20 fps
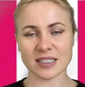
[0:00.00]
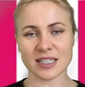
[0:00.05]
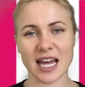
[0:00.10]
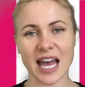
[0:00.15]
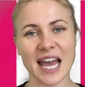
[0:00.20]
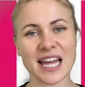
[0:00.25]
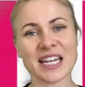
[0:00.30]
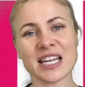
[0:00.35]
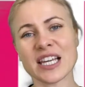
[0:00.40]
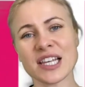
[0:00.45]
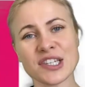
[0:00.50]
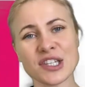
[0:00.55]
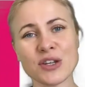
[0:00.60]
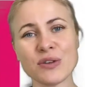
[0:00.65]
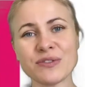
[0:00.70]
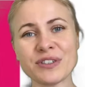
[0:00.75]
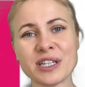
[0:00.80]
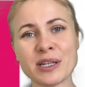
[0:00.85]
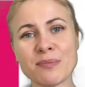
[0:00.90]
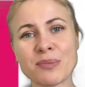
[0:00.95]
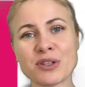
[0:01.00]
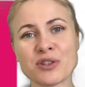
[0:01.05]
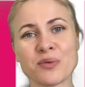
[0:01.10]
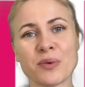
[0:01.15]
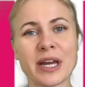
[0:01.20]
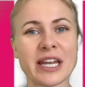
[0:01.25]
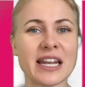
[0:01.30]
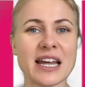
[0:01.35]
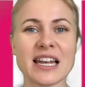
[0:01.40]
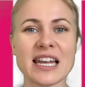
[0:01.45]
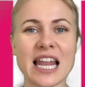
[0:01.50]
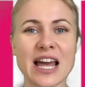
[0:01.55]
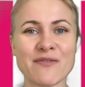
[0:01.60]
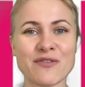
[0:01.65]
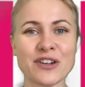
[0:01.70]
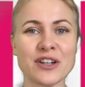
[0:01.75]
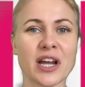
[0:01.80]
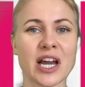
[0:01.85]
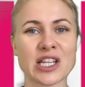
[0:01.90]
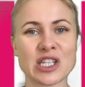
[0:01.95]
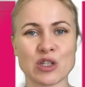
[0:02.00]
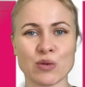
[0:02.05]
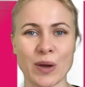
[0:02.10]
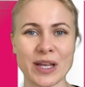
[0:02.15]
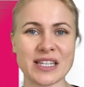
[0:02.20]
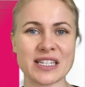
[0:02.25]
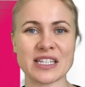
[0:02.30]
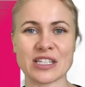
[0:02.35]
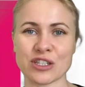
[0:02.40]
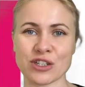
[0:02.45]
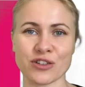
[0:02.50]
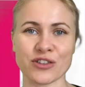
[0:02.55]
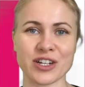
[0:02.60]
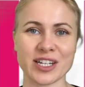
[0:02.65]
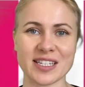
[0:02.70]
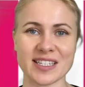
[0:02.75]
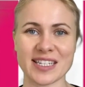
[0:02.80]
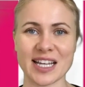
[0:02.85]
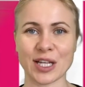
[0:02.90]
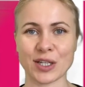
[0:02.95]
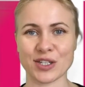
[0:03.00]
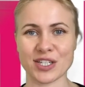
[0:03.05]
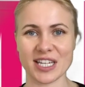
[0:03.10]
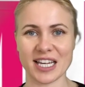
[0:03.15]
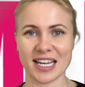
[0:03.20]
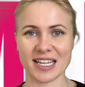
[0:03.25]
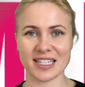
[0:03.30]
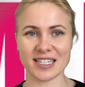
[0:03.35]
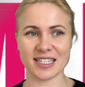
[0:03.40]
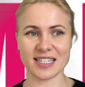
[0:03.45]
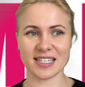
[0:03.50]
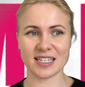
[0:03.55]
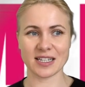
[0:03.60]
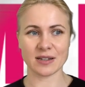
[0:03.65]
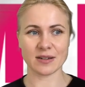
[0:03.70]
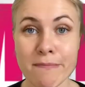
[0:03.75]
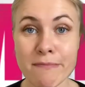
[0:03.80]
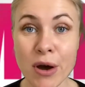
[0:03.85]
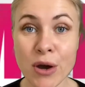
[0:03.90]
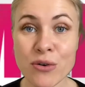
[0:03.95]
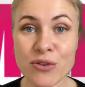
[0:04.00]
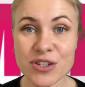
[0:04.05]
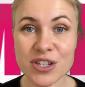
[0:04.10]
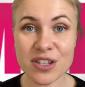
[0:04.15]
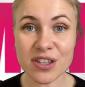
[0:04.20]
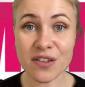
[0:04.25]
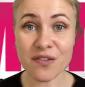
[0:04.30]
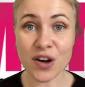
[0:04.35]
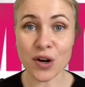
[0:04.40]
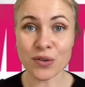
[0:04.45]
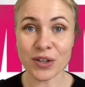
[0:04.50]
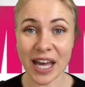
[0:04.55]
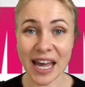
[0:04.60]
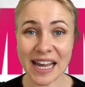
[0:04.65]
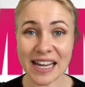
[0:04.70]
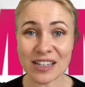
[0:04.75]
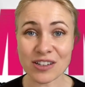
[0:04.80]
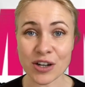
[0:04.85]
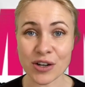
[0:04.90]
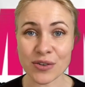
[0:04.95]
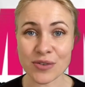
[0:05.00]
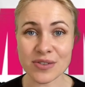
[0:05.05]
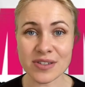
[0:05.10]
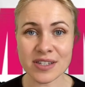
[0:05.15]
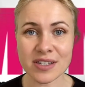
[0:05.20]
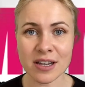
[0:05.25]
and it is usually between 11 and 20 degrees Celsius. Most of the volcanoes,